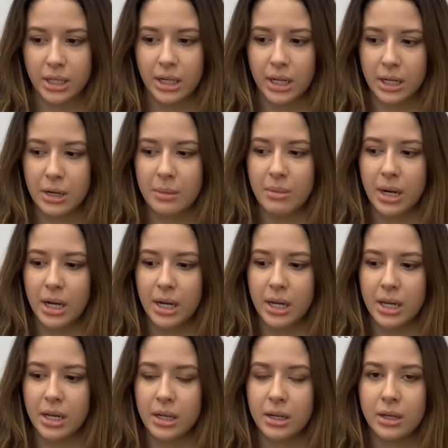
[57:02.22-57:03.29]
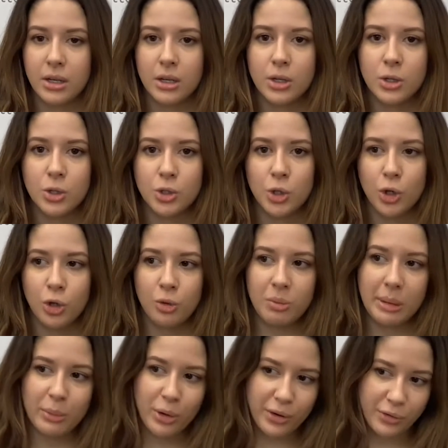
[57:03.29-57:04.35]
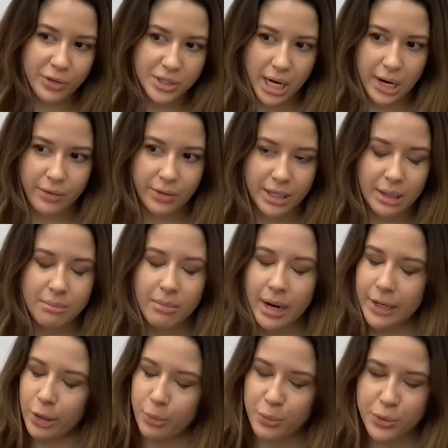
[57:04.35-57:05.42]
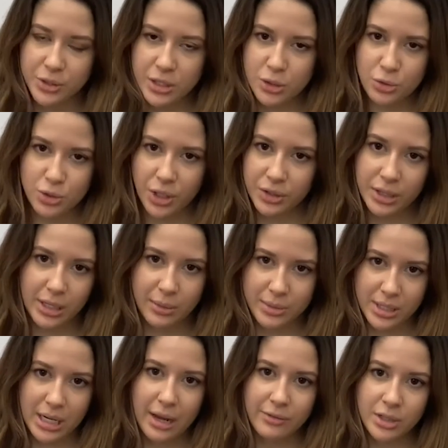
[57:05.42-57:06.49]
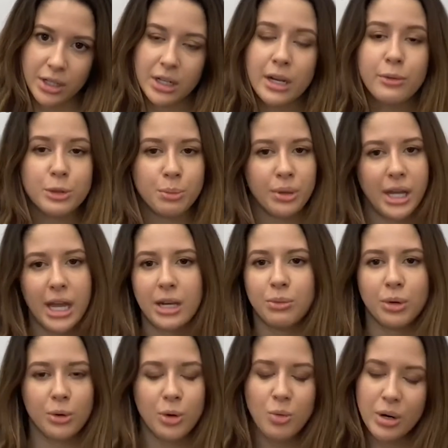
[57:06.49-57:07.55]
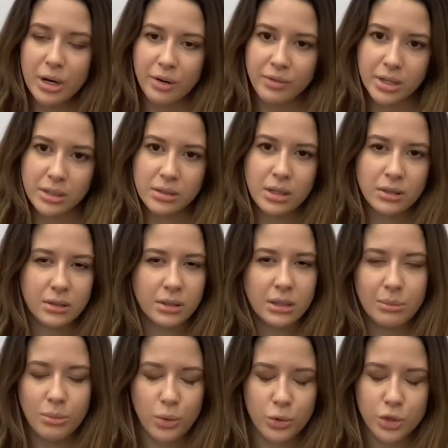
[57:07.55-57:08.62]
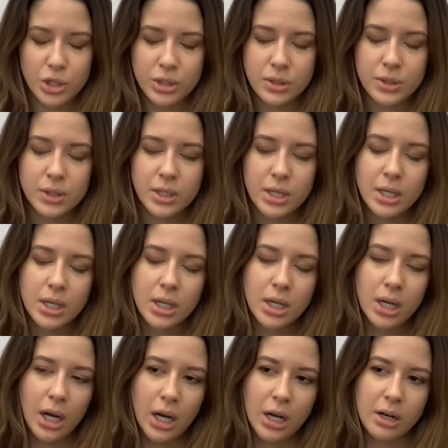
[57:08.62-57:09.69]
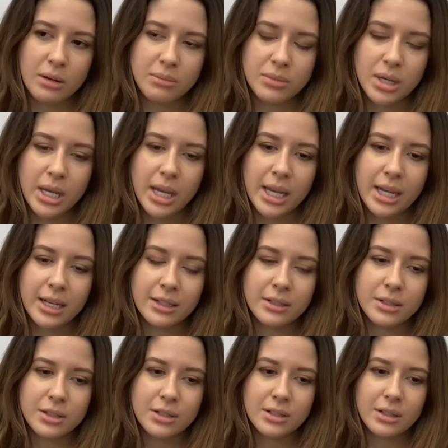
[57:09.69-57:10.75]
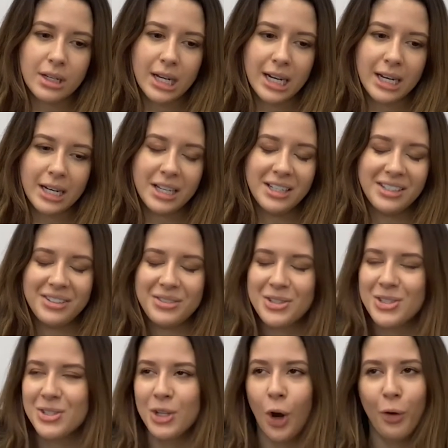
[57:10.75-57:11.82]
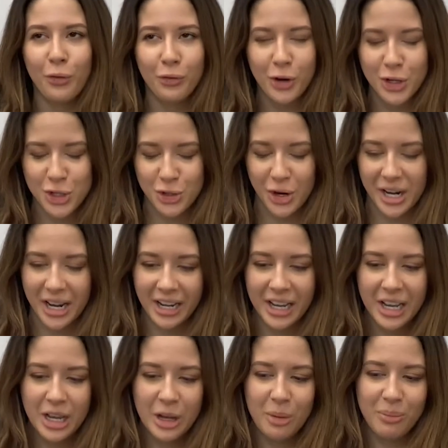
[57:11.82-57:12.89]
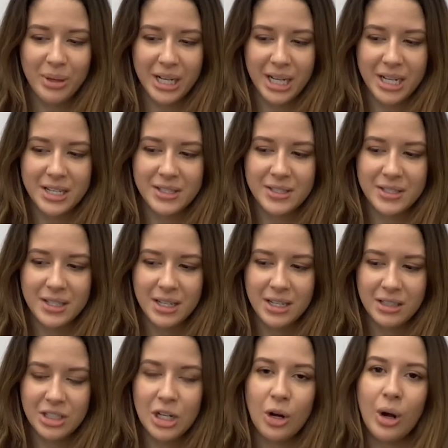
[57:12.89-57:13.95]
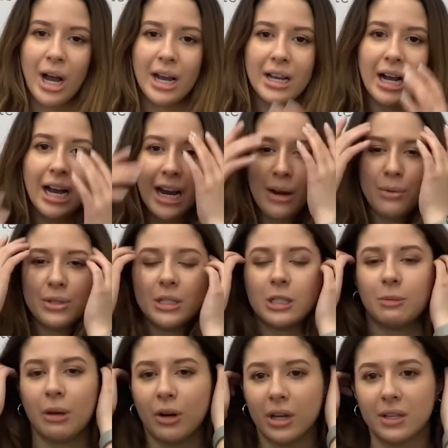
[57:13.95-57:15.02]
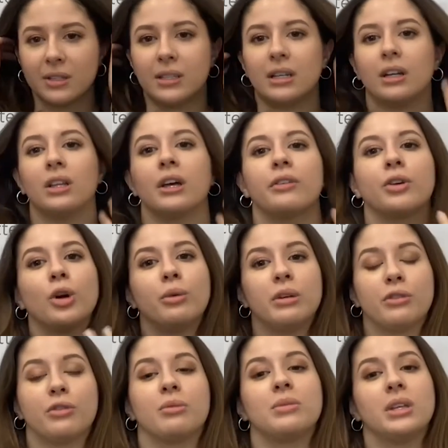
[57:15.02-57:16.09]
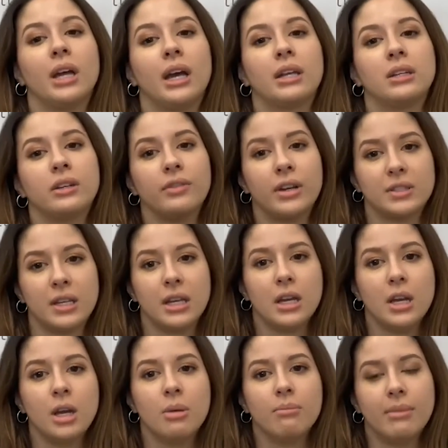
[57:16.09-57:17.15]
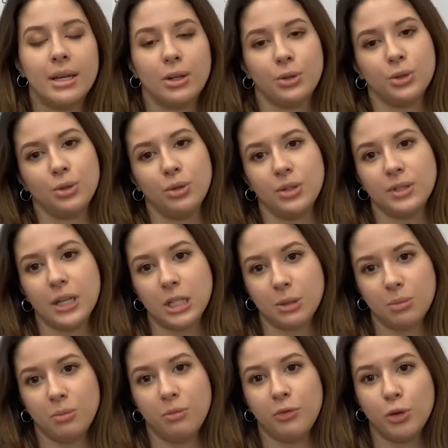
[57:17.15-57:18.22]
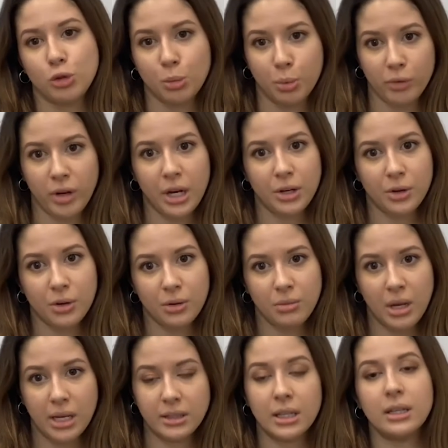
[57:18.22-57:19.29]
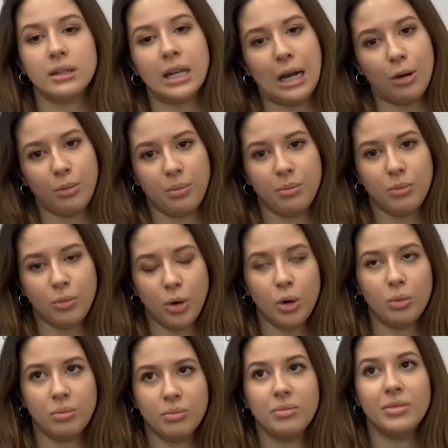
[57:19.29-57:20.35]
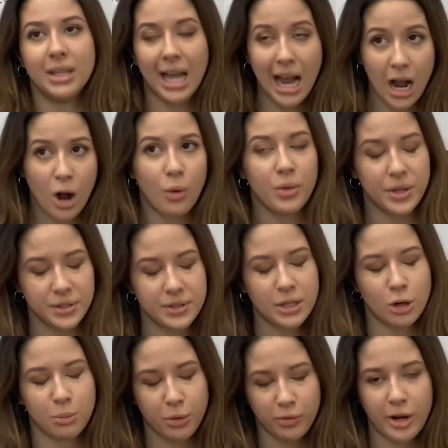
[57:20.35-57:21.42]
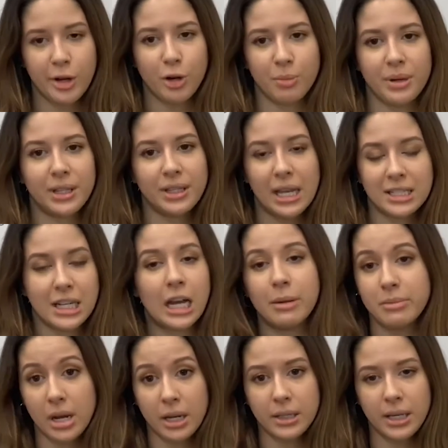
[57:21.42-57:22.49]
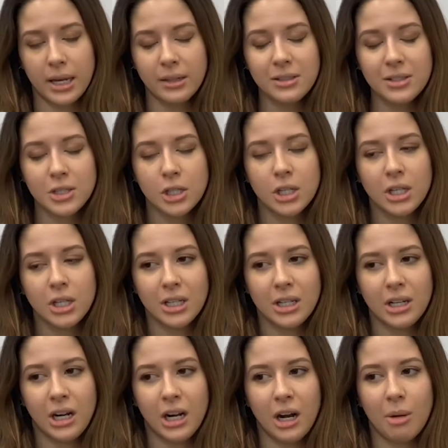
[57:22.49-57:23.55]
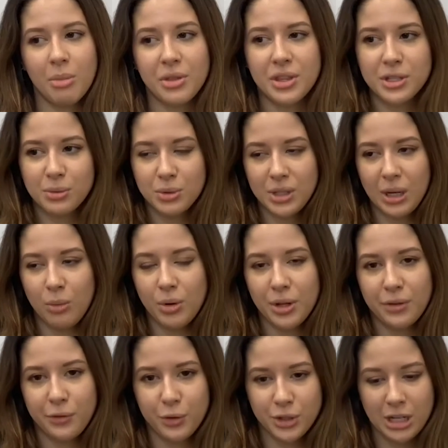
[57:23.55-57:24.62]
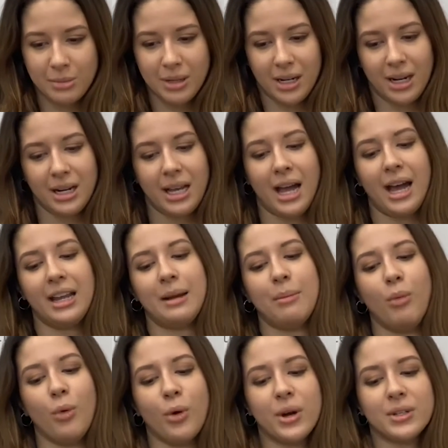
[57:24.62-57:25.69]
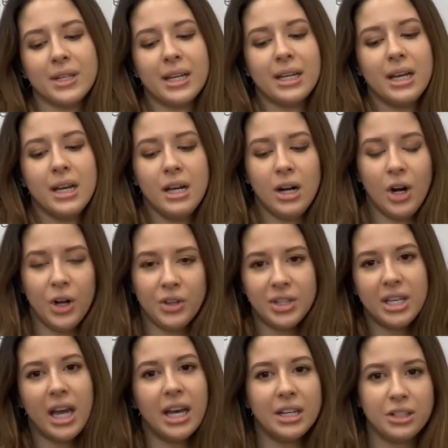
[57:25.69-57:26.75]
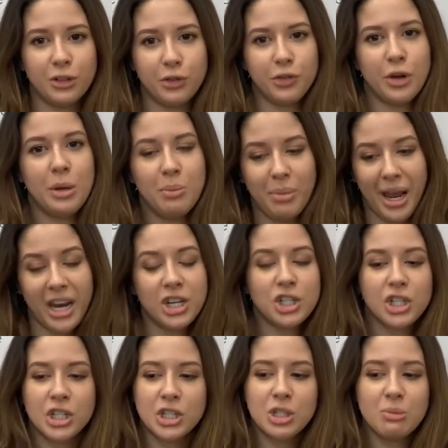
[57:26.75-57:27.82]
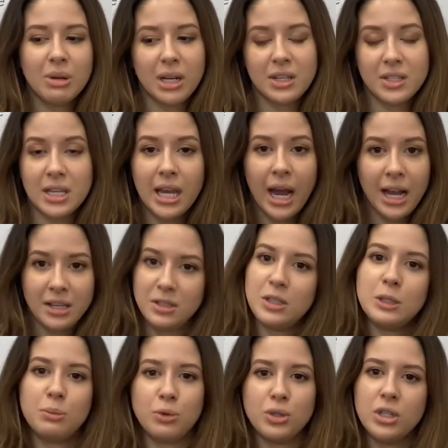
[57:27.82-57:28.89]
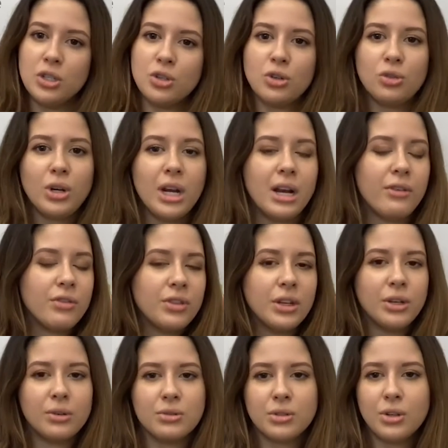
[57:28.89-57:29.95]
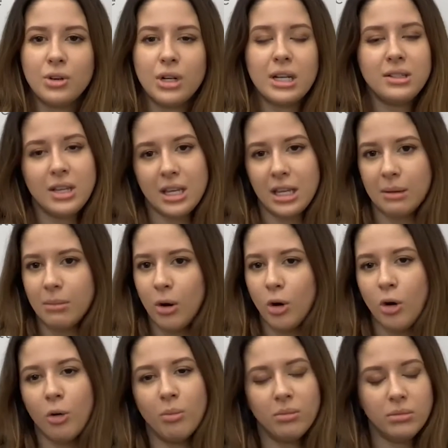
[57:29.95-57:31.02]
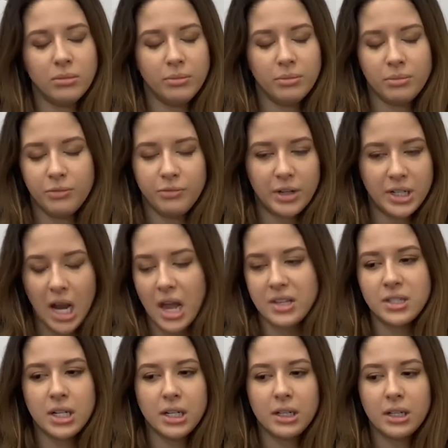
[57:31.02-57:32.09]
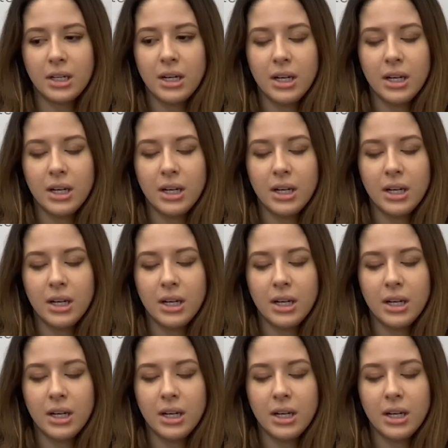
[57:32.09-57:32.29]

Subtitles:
I took my boyfriend to have like a minor procedure done that he was going to have done. It was planned. We were aware of it. Nothing emergent. And I was so frustrating because, you know, I was experiencing a lot of COVID from the end of as a medical student / future provider. And then now this year provider, but at that time, not yet. But this was like one of the first times I kind of had it more as like on the end of patient, because he has this procedure. Great. Everything goes good. I take him home. Fantastic.